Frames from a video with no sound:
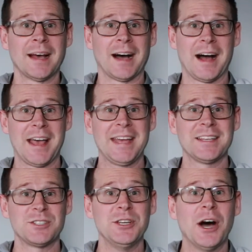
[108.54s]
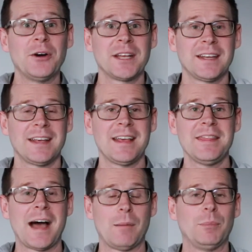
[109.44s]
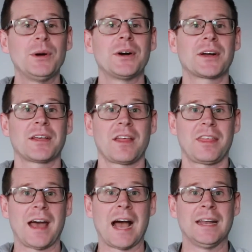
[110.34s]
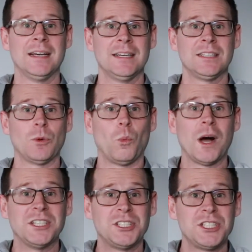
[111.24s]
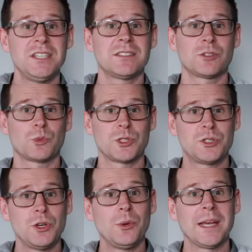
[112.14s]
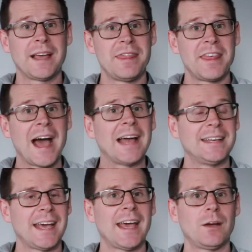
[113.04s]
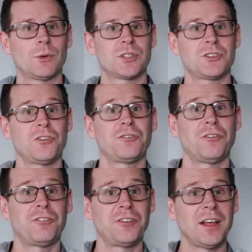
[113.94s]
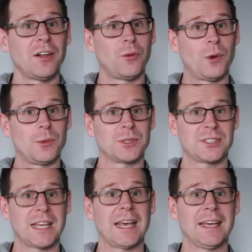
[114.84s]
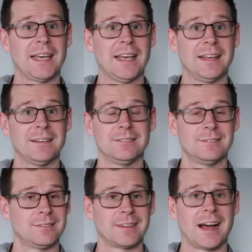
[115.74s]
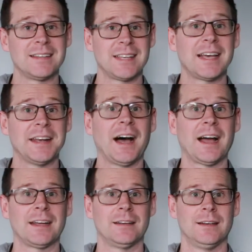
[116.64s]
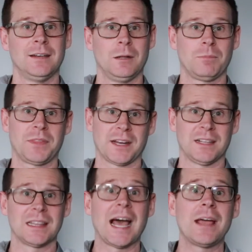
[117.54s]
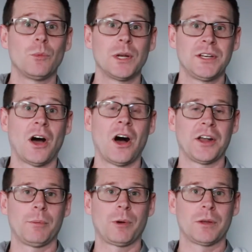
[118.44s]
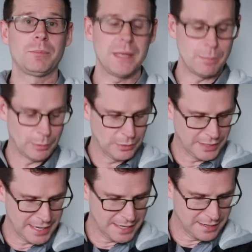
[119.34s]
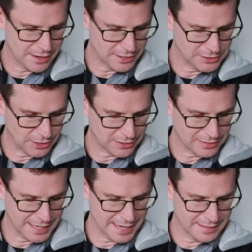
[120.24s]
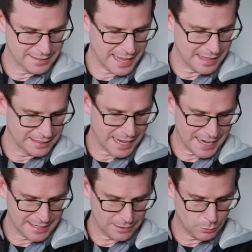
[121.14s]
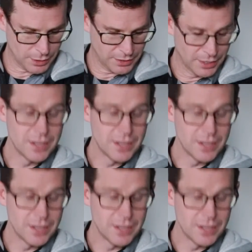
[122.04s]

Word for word: uh, it is noted in that book that what Jesus was doing in that day was to fulfill what was saying in Isaiah 9 that a light would dawn upon people in a dark land. That light, it would